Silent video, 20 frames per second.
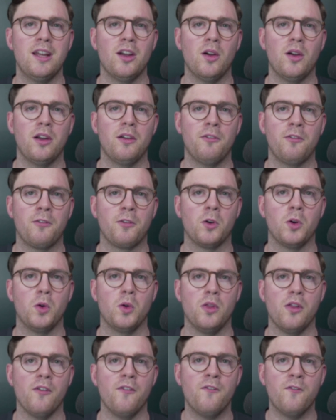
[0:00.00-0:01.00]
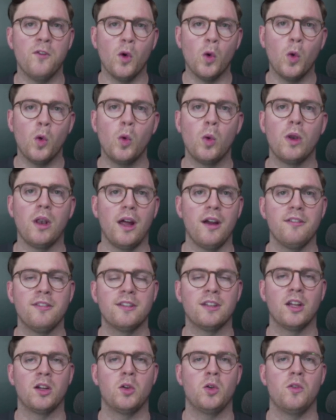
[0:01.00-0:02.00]
going through the full life
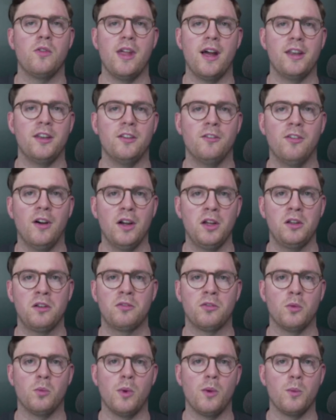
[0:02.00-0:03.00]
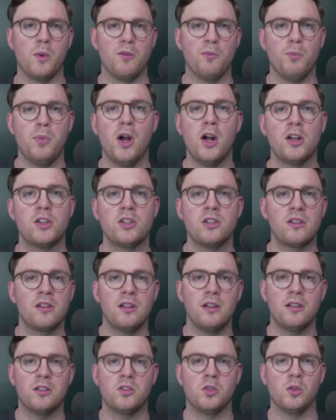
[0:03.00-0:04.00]
cycle of that device from when we've purchased
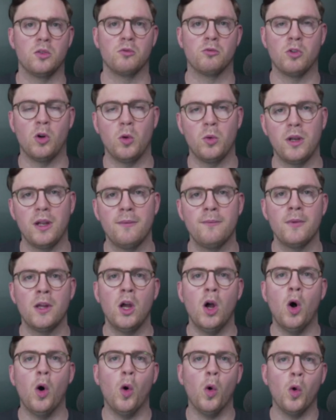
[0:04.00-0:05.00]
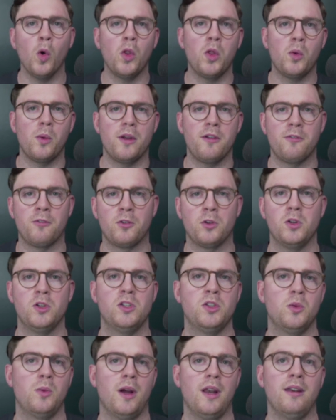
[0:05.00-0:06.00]
it to enrolled it all the way through
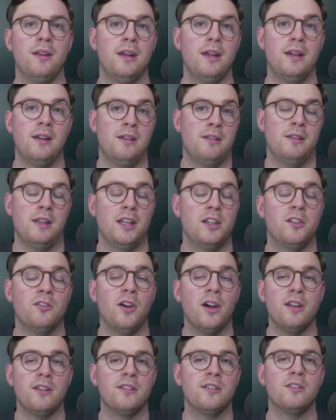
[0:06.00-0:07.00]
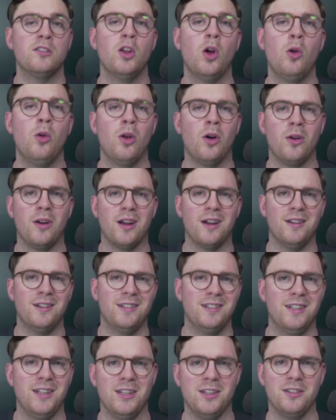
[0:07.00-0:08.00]
to when that device is no longer
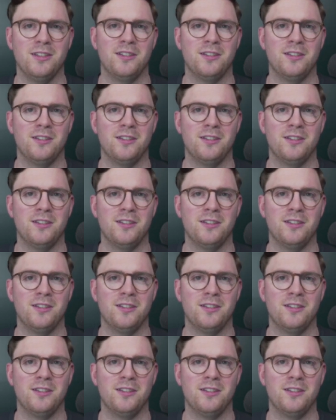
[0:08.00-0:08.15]
in